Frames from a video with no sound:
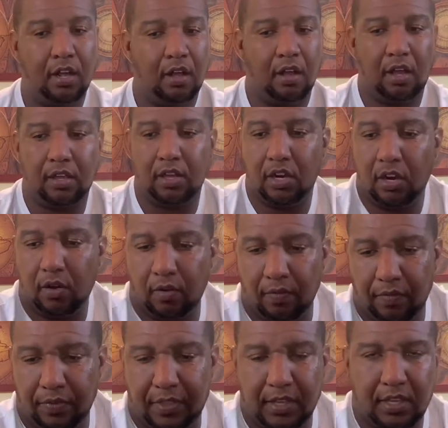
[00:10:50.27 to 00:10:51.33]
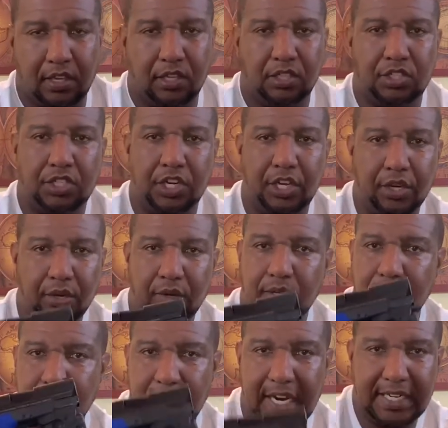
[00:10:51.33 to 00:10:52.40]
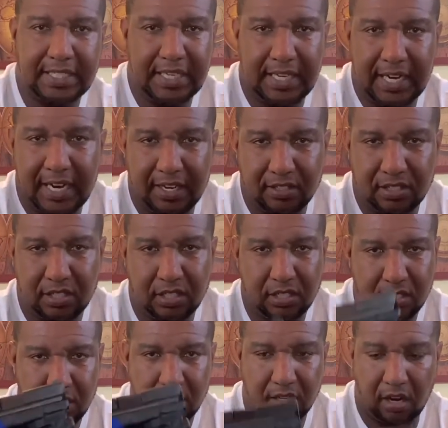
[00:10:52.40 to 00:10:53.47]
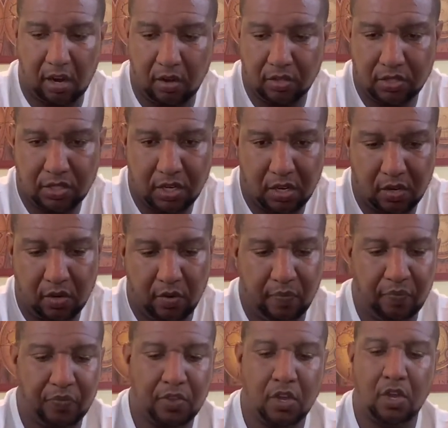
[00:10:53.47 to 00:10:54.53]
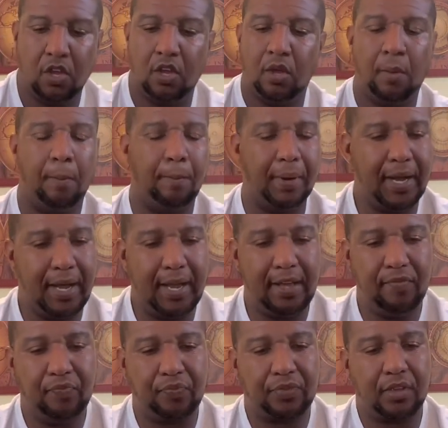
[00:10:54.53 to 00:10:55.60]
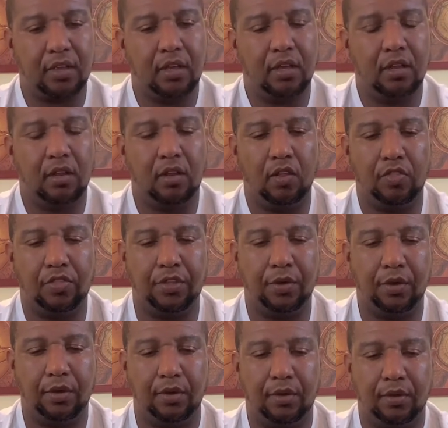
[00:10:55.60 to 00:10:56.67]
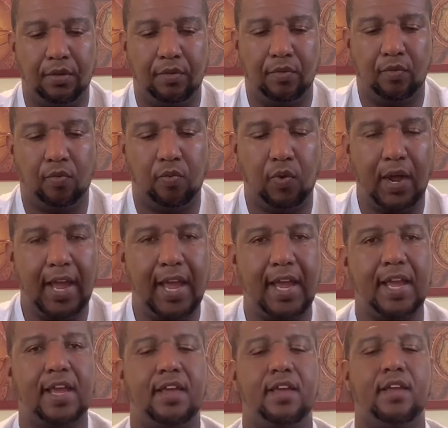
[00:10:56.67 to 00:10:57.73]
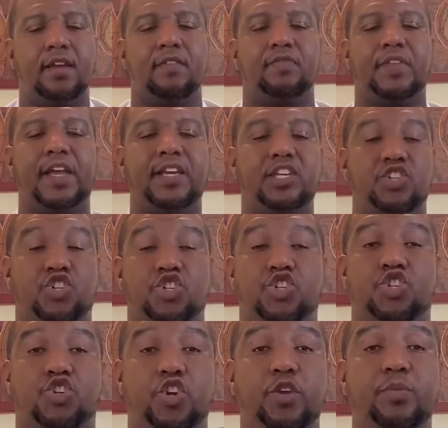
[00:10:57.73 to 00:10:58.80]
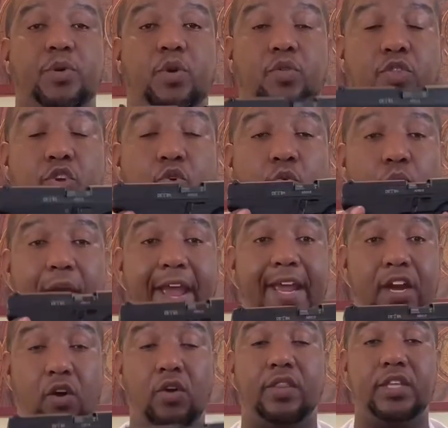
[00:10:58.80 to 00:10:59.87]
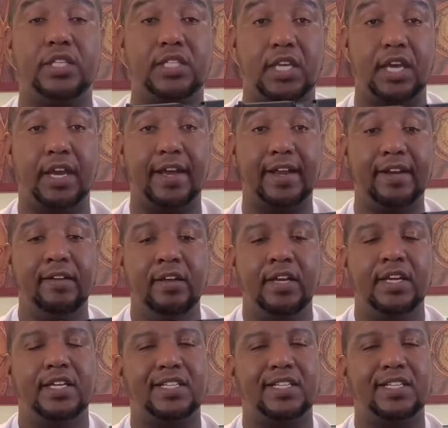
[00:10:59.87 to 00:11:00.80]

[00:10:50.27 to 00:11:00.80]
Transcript: The shield is 19 ounces also, but the way they distribute the weight on this gun is